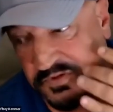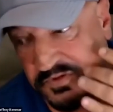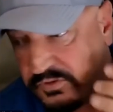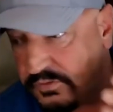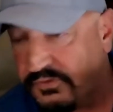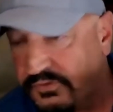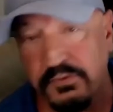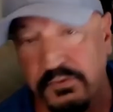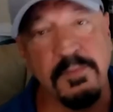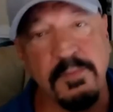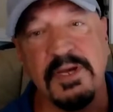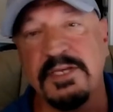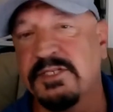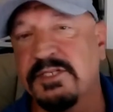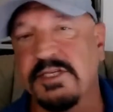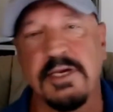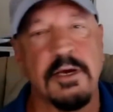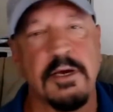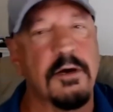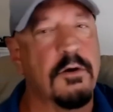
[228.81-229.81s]
two, three months
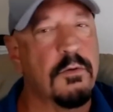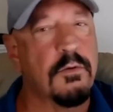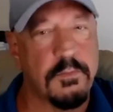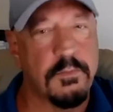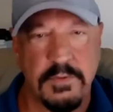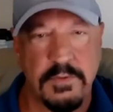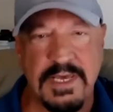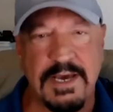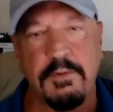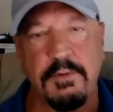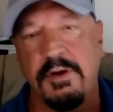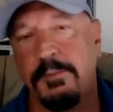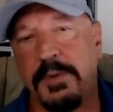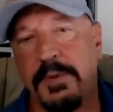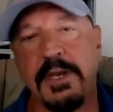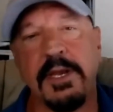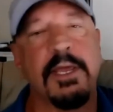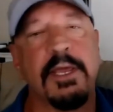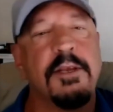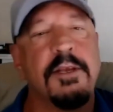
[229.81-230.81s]
ago, that would have
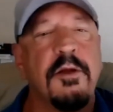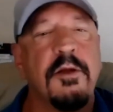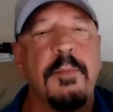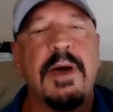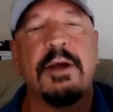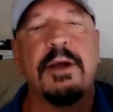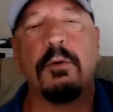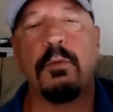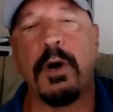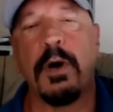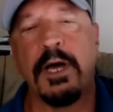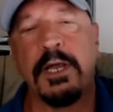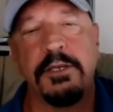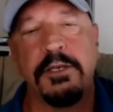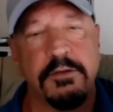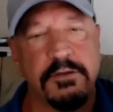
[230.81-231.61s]
been it no matter what.